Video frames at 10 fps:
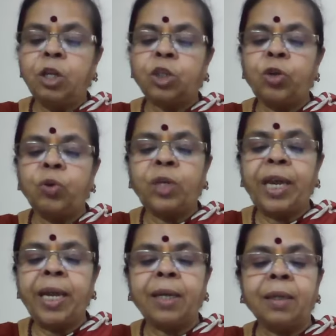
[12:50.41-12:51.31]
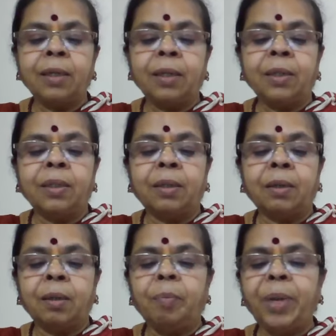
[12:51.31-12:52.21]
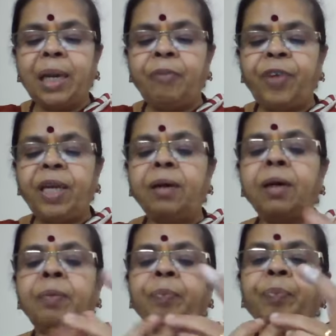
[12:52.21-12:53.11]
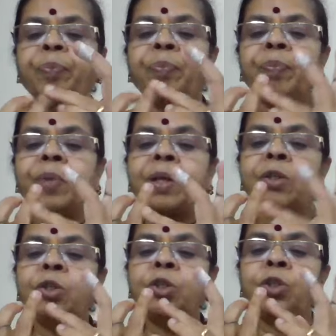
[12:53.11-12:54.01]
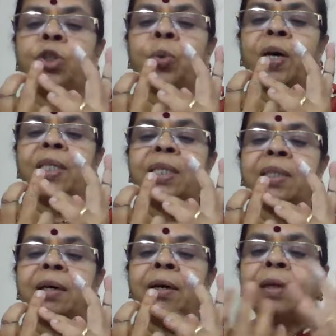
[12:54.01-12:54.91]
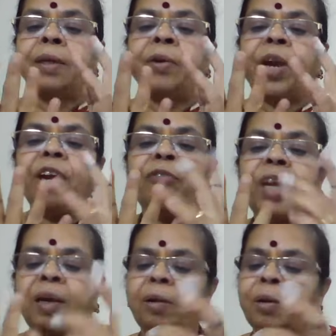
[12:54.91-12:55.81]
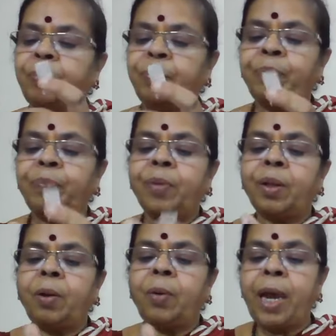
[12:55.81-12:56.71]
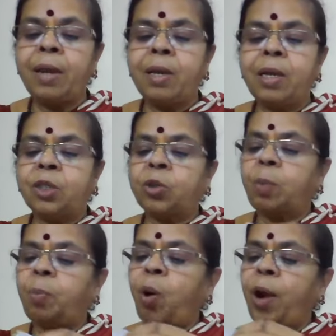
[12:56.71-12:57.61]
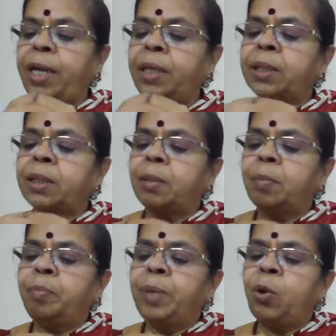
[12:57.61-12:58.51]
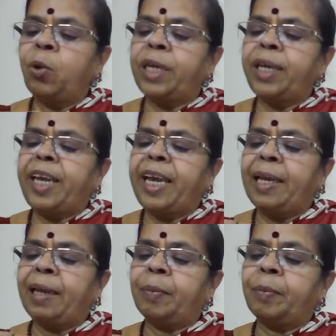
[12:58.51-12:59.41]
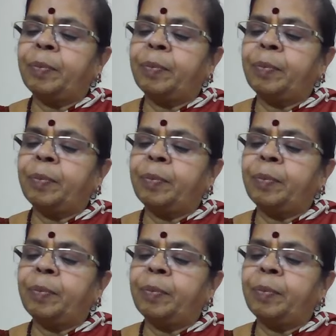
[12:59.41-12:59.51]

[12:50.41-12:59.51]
So you take the middle finger towards the ring finger. Okay. So the point below the nail.